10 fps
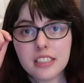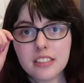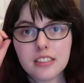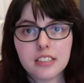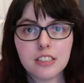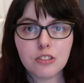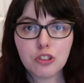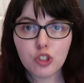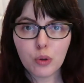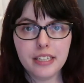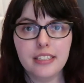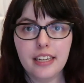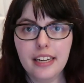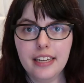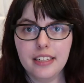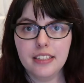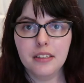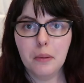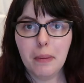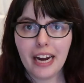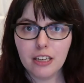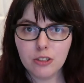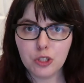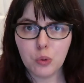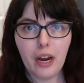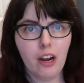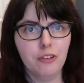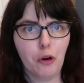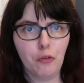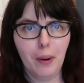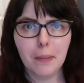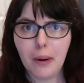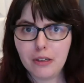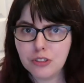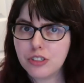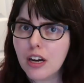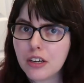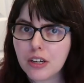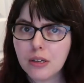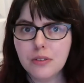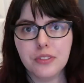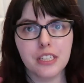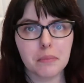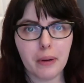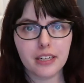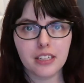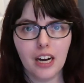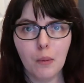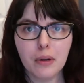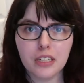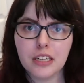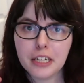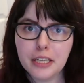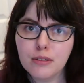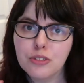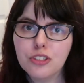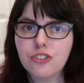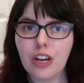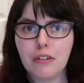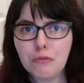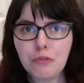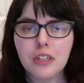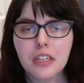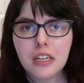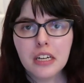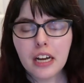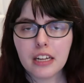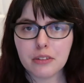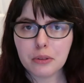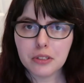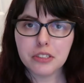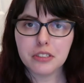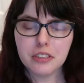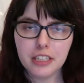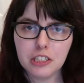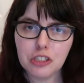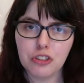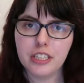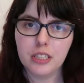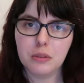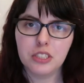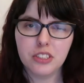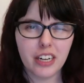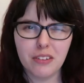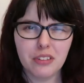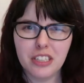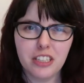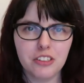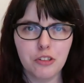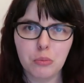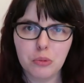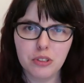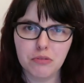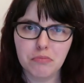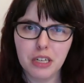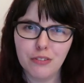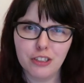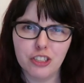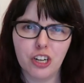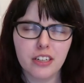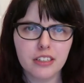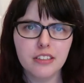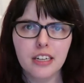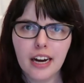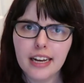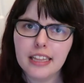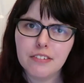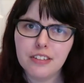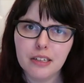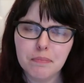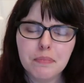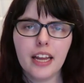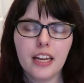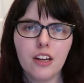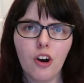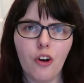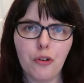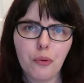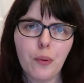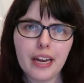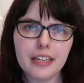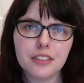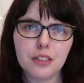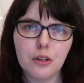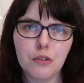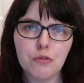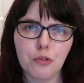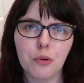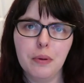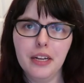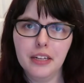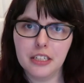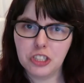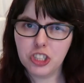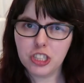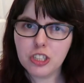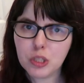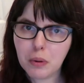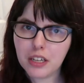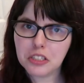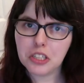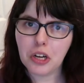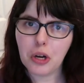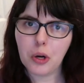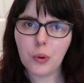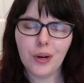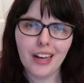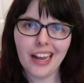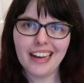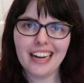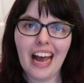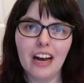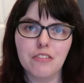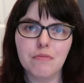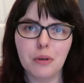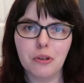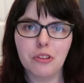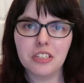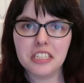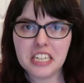This little joint in Pioneer Square, it's over by Manu's Tacos and Impact Hub and a lot of cute stuff. And of course, Intrigue, which I really need to do more coverage on. I love them. They are great for being a chill spot to go and have both